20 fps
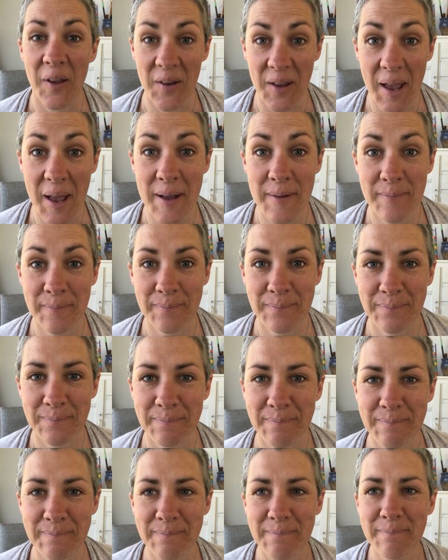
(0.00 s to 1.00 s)

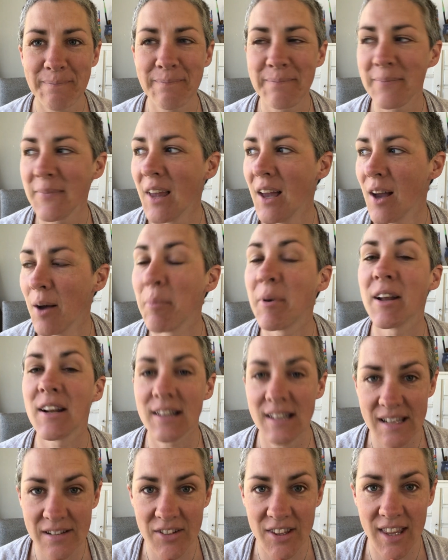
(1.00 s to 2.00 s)
Okay, I'm going
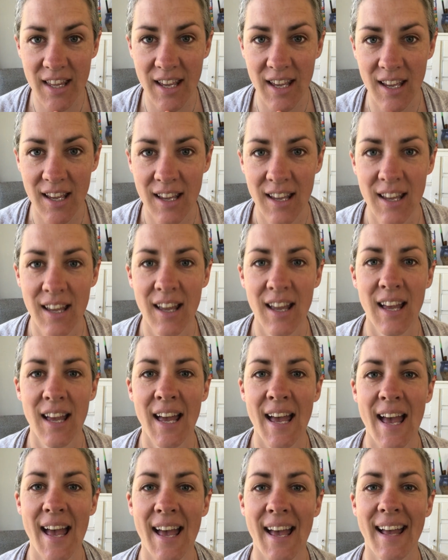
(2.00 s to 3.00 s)
to leave it there.
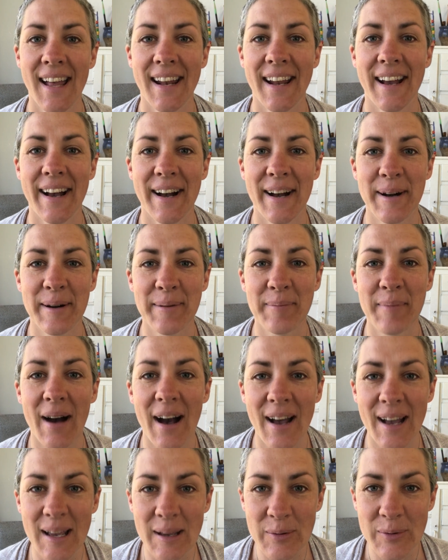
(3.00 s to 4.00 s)
And
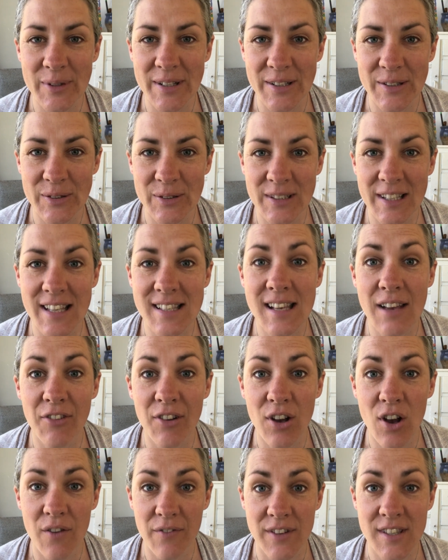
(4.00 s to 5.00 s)
let's have
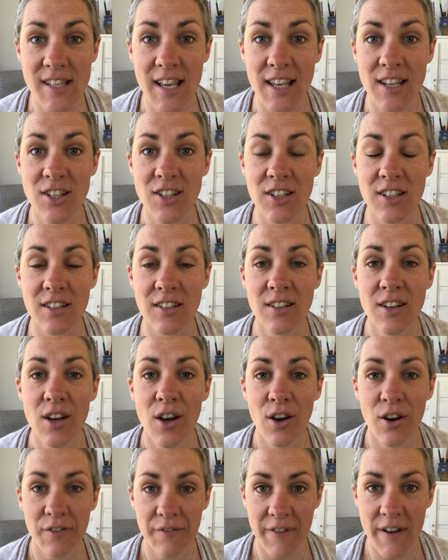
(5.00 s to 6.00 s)
a conversation
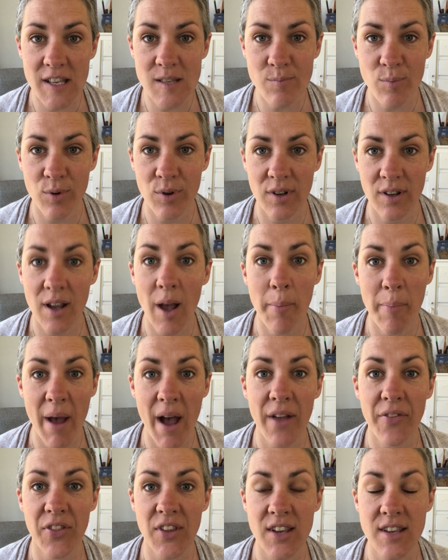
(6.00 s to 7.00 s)
on Facebook
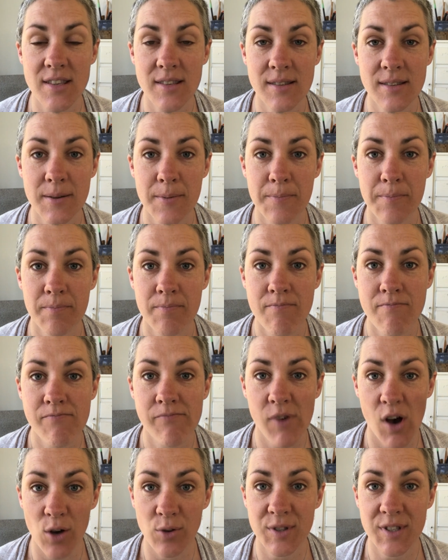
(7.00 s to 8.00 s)
about this.
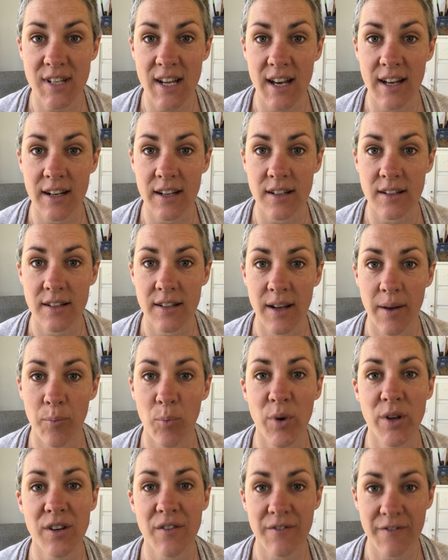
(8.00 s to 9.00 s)
I'll start it.
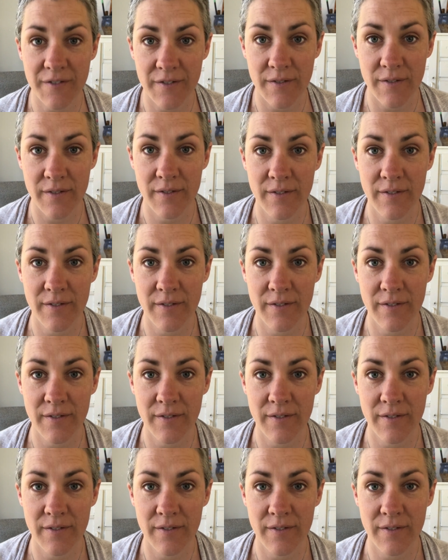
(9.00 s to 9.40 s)
And when you've